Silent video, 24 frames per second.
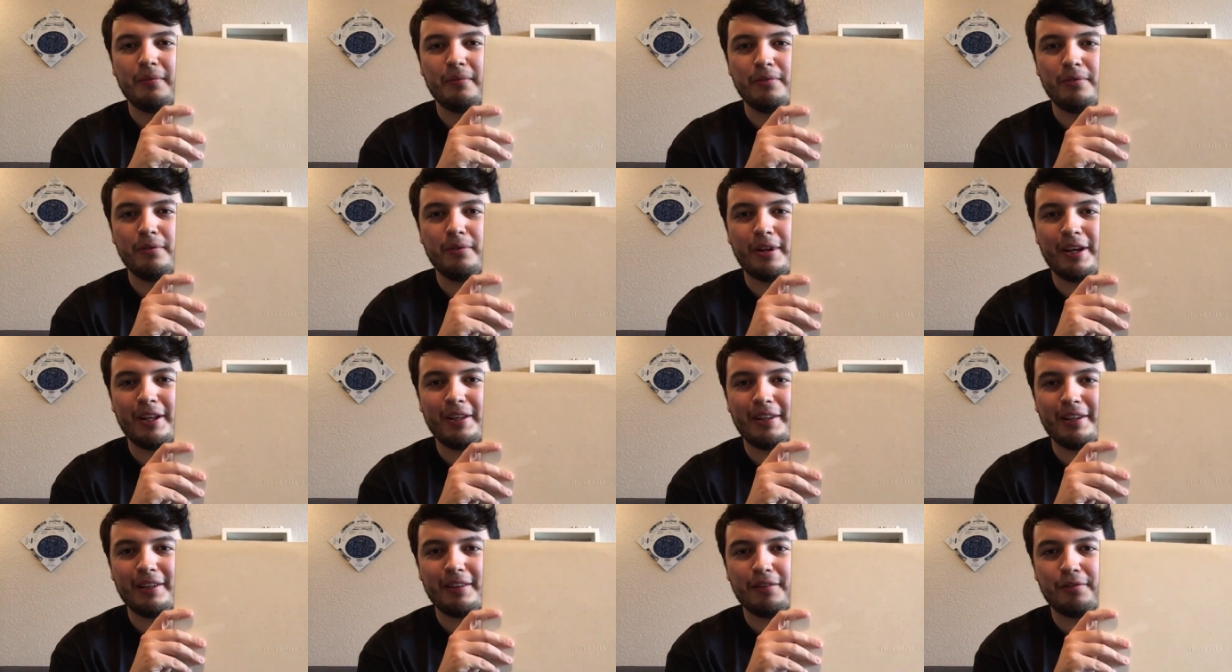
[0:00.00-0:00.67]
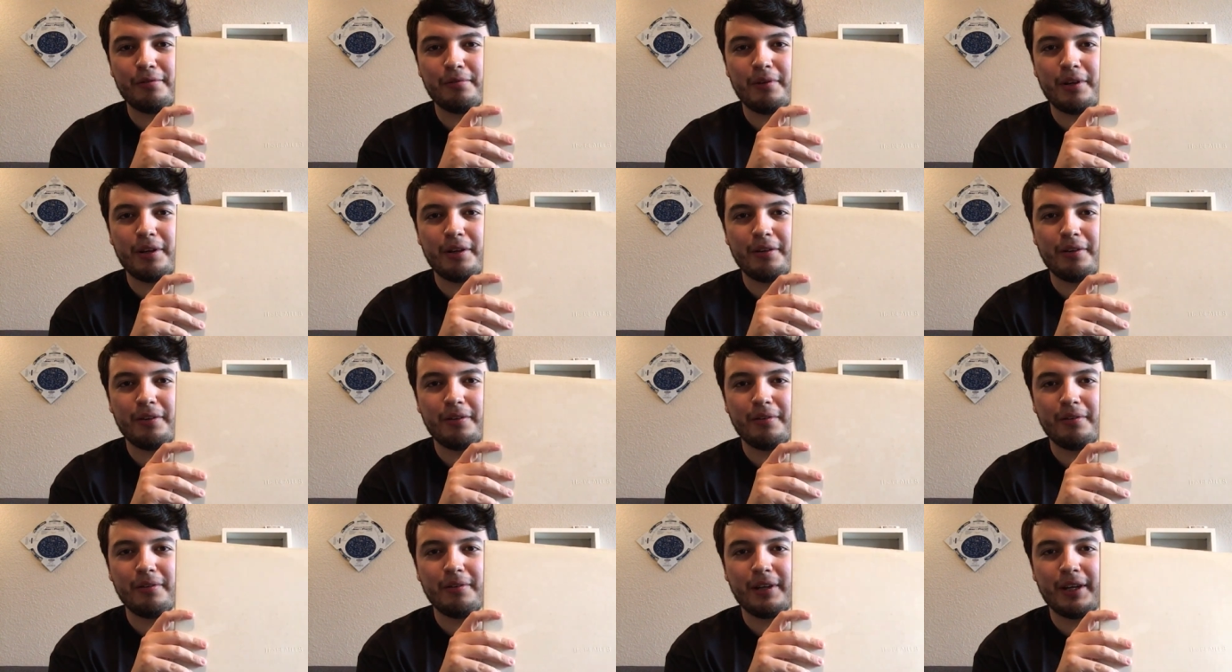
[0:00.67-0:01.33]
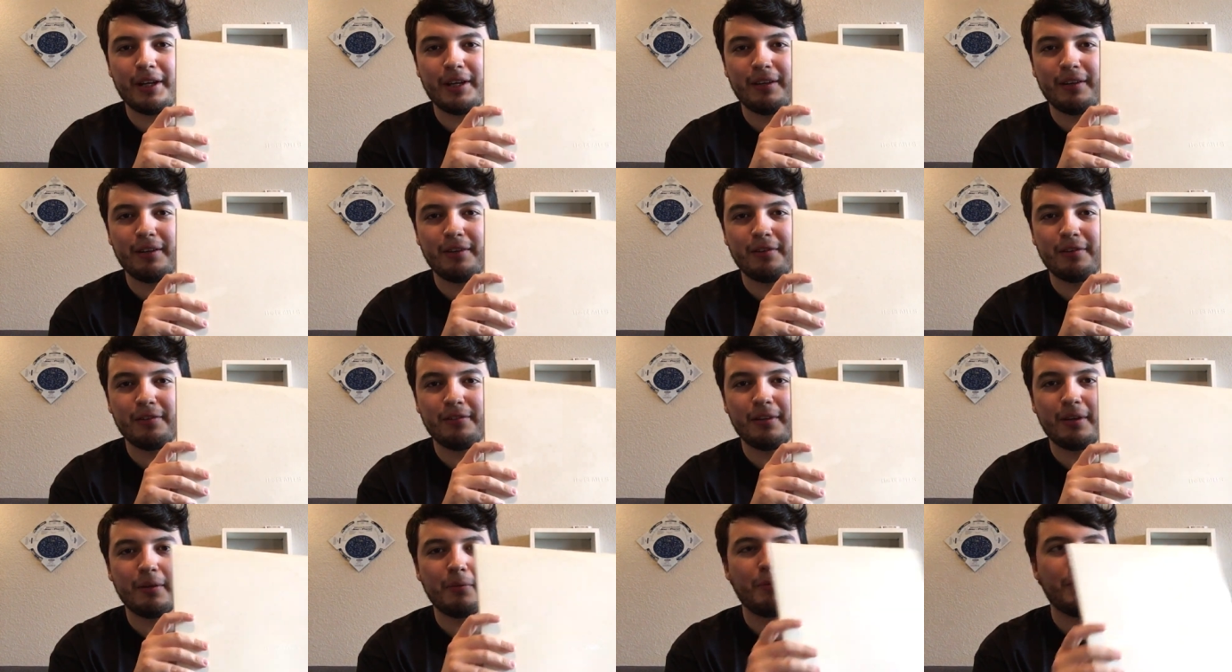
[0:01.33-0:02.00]
do not like this record. I can
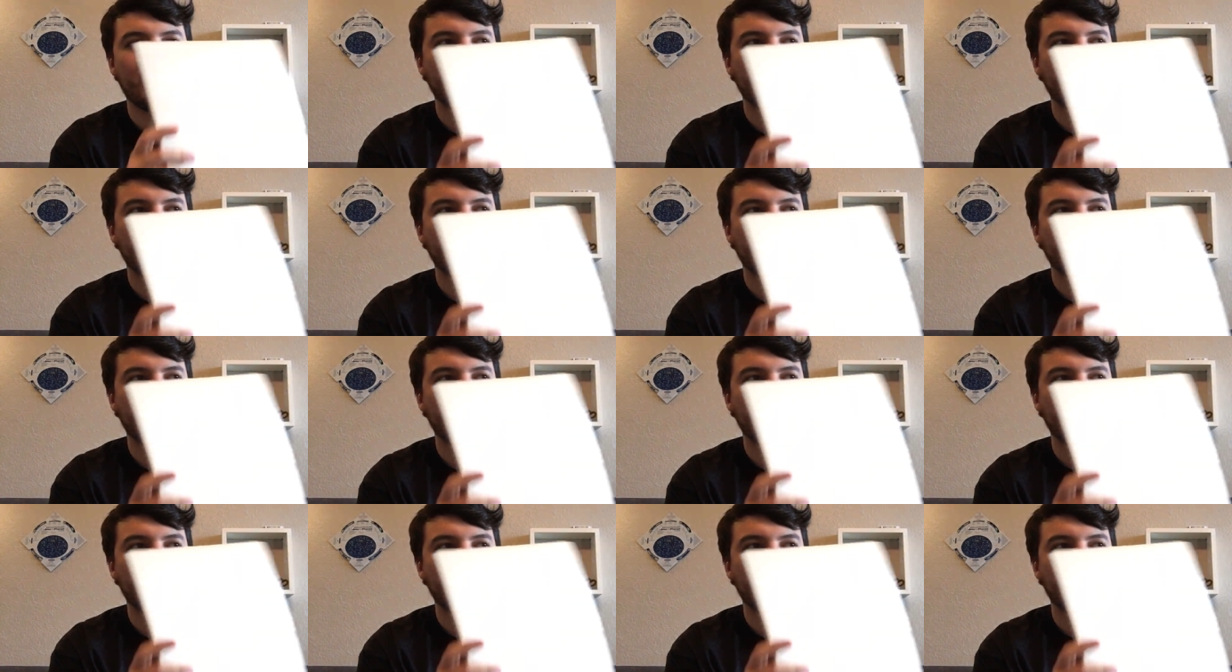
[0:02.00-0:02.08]
understand